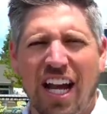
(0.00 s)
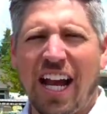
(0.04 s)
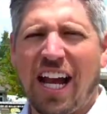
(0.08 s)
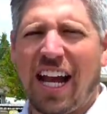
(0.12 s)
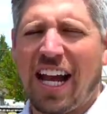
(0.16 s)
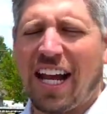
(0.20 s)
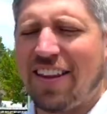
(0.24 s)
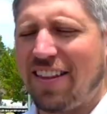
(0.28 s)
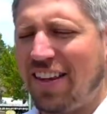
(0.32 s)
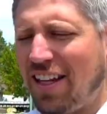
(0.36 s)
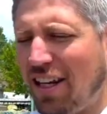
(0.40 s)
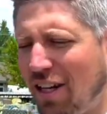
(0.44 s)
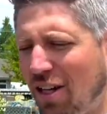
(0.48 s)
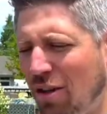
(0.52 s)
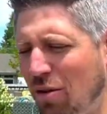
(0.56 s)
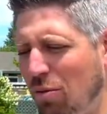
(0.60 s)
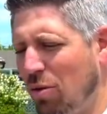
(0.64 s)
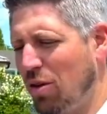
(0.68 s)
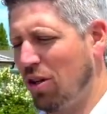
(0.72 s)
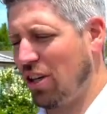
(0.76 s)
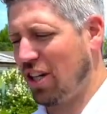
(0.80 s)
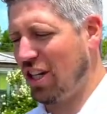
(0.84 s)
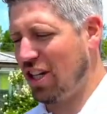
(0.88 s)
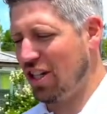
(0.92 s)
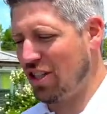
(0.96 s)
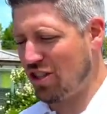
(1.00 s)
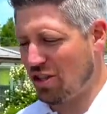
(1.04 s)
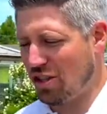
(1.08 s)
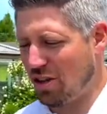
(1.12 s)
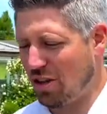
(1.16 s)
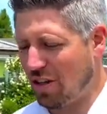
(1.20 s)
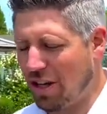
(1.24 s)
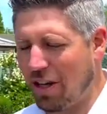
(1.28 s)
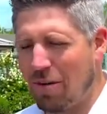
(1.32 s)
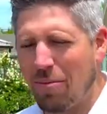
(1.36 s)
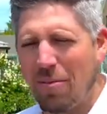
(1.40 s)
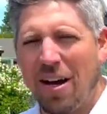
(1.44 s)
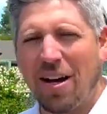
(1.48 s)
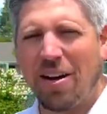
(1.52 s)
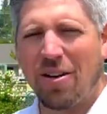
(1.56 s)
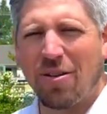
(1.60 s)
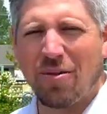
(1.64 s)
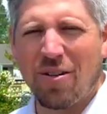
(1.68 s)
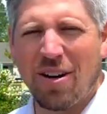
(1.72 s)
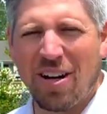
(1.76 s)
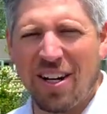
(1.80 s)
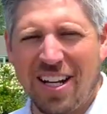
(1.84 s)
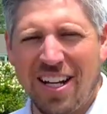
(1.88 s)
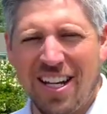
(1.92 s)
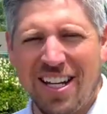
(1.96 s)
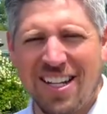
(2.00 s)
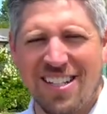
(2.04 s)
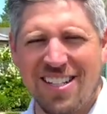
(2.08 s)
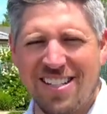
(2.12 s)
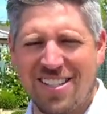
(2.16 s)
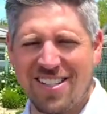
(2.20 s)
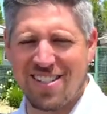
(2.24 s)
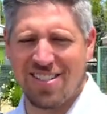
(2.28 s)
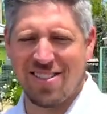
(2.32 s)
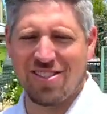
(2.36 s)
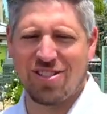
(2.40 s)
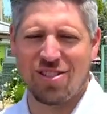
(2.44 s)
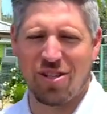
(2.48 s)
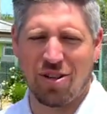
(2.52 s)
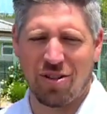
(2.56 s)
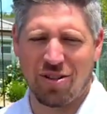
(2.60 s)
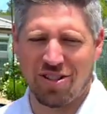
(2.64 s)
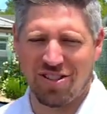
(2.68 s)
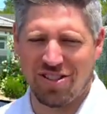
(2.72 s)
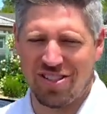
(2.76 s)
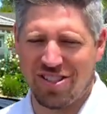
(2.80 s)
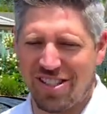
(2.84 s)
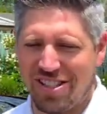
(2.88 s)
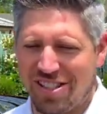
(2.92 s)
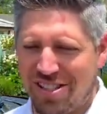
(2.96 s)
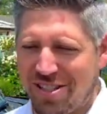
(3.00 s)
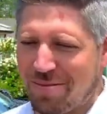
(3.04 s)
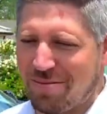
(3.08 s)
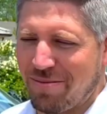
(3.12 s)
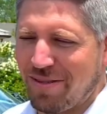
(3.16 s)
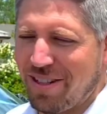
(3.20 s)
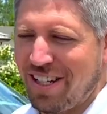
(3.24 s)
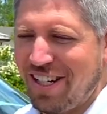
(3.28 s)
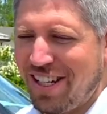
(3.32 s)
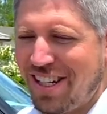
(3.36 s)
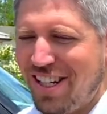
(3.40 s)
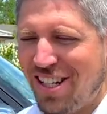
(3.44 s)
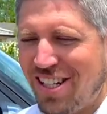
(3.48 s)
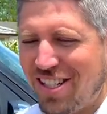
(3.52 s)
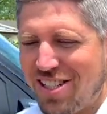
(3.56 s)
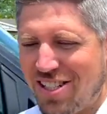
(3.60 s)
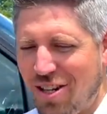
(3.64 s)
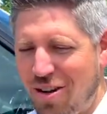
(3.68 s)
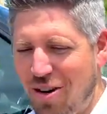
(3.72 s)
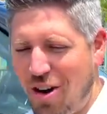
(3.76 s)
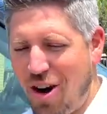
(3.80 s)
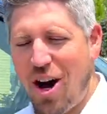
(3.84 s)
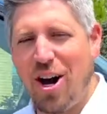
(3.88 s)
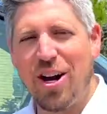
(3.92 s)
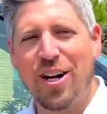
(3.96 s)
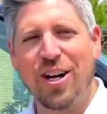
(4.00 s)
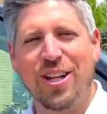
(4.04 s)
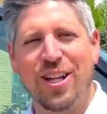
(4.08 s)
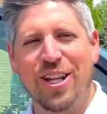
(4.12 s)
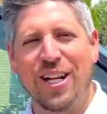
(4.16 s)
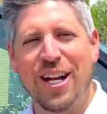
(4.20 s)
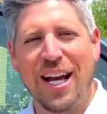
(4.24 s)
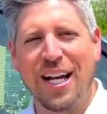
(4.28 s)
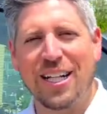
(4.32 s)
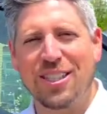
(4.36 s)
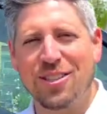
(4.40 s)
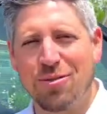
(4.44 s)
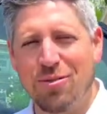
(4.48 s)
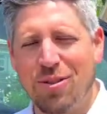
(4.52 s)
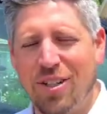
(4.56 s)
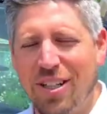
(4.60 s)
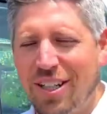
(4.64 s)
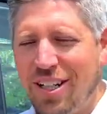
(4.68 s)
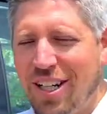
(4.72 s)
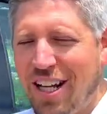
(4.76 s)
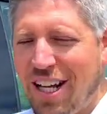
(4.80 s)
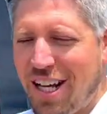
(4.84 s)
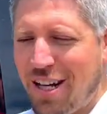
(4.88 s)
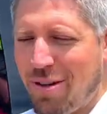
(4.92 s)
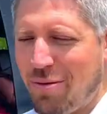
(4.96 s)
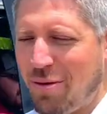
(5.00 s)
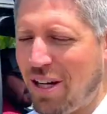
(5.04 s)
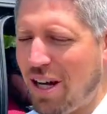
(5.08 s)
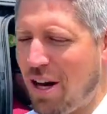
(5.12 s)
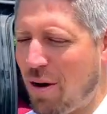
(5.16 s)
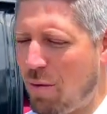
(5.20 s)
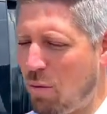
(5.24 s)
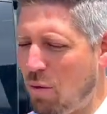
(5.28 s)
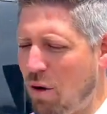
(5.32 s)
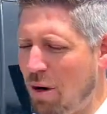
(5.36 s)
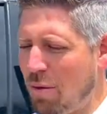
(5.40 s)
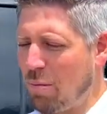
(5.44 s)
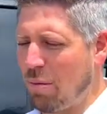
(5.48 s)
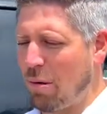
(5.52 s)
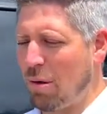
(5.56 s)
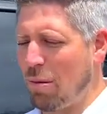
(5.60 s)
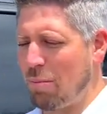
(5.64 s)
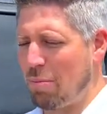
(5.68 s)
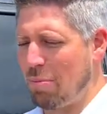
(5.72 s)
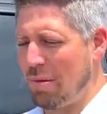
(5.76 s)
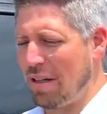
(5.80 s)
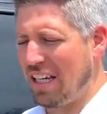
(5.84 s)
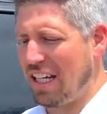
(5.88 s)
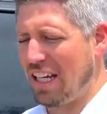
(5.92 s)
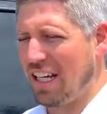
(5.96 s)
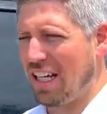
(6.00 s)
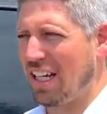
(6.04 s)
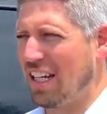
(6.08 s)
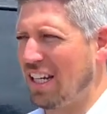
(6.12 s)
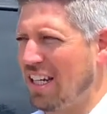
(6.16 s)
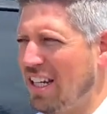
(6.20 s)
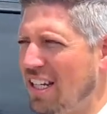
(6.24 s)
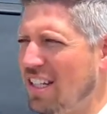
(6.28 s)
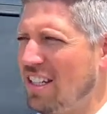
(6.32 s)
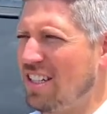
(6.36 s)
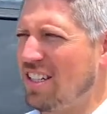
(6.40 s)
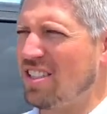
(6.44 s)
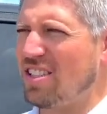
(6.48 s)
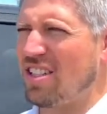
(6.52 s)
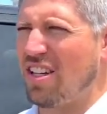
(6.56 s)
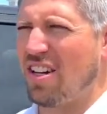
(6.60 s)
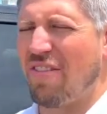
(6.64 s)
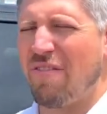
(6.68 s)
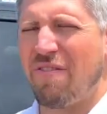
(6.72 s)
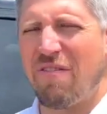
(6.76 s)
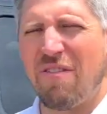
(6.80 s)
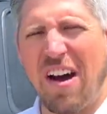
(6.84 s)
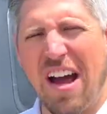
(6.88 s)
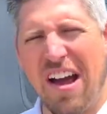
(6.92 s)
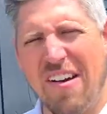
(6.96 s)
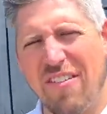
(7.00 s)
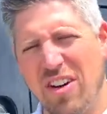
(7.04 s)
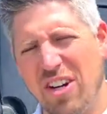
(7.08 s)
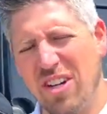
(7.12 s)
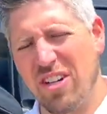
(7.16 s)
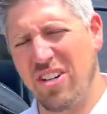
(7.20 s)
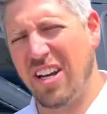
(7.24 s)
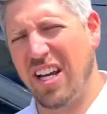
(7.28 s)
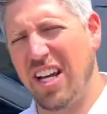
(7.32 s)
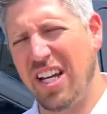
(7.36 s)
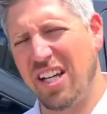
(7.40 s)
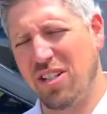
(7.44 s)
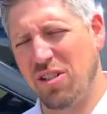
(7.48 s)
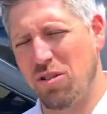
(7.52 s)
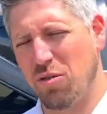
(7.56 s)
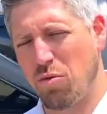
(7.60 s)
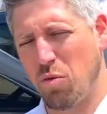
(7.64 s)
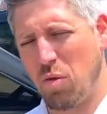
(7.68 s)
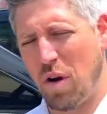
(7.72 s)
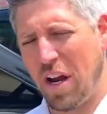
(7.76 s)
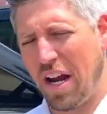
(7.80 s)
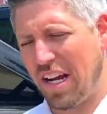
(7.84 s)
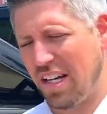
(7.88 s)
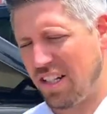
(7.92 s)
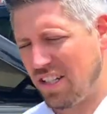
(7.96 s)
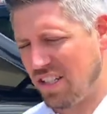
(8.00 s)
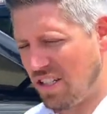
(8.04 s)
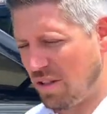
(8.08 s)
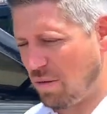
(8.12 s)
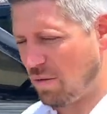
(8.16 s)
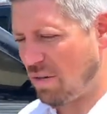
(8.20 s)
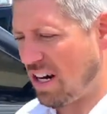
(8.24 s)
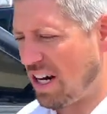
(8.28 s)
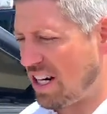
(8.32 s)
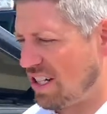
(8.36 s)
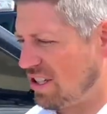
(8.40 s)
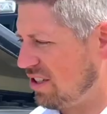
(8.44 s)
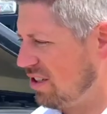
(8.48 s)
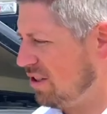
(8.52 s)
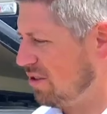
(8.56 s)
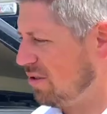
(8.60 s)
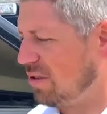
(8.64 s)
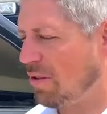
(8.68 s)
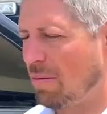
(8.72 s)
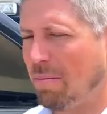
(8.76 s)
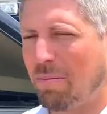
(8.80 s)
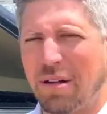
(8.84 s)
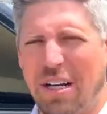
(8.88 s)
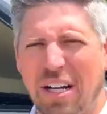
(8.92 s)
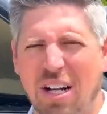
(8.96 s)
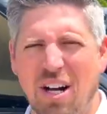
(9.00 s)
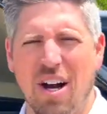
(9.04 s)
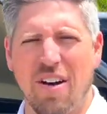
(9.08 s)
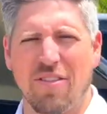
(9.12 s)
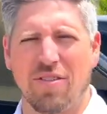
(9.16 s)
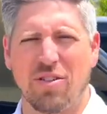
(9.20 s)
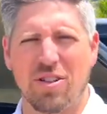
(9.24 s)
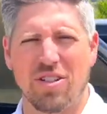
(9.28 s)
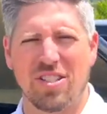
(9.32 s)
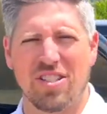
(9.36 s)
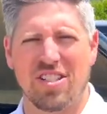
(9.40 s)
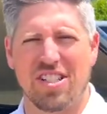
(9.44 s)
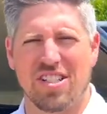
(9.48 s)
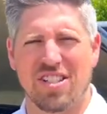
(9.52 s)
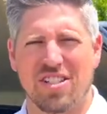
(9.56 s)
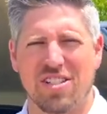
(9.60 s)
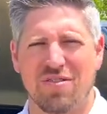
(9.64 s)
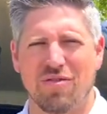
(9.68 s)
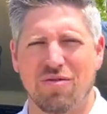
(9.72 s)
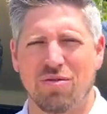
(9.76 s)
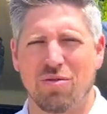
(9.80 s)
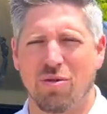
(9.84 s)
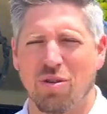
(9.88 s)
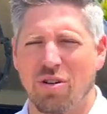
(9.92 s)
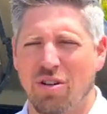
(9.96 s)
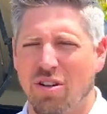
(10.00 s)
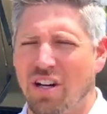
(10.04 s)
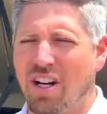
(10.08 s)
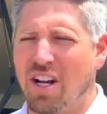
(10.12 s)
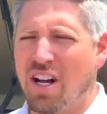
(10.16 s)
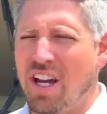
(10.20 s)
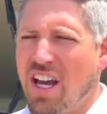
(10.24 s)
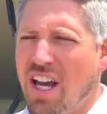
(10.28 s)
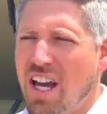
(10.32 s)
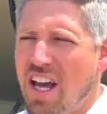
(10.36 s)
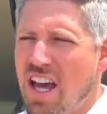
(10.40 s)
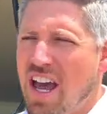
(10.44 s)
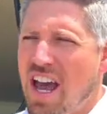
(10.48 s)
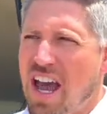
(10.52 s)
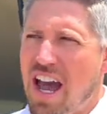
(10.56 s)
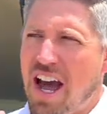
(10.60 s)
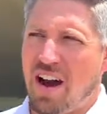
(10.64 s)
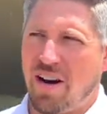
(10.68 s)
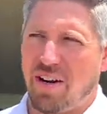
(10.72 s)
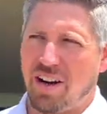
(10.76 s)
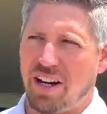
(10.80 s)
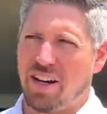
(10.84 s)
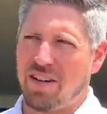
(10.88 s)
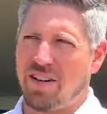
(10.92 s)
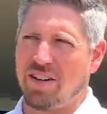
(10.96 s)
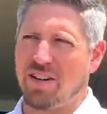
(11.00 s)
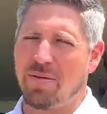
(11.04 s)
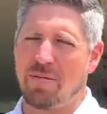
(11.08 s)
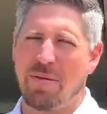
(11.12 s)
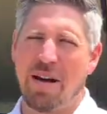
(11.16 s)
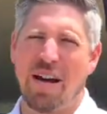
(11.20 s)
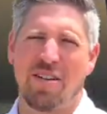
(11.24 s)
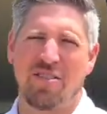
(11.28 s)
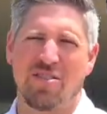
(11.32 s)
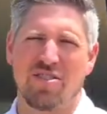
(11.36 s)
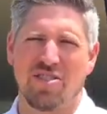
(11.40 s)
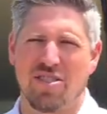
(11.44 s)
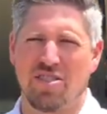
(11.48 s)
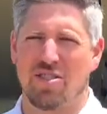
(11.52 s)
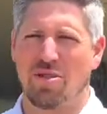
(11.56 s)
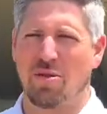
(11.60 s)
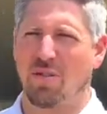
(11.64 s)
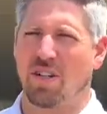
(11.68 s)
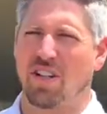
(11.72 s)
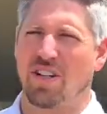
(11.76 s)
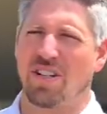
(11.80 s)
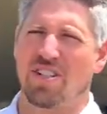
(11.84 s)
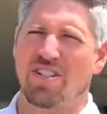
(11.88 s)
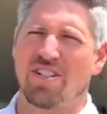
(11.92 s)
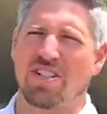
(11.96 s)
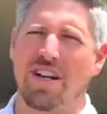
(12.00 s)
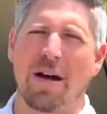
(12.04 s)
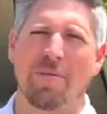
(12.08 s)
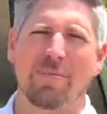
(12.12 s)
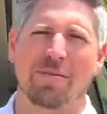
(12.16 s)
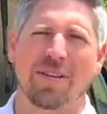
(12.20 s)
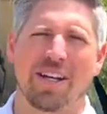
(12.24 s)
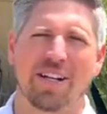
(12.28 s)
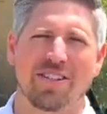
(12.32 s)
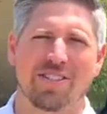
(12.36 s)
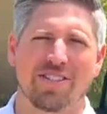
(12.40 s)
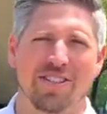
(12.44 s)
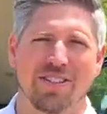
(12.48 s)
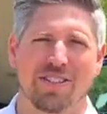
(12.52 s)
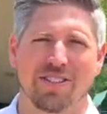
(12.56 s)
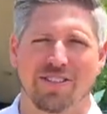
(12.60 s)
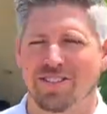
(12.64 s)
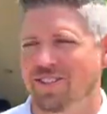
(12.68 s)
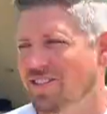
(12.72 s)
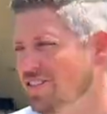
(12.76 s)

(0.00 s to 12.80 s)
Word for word: And then we're gonna show him how to run his Sonnen system. So on to the next one, and we got one more big, there's a 500 acre ranch that we're actually doing a big off-grid system for out here in the mountains, so we're gonna stop there too.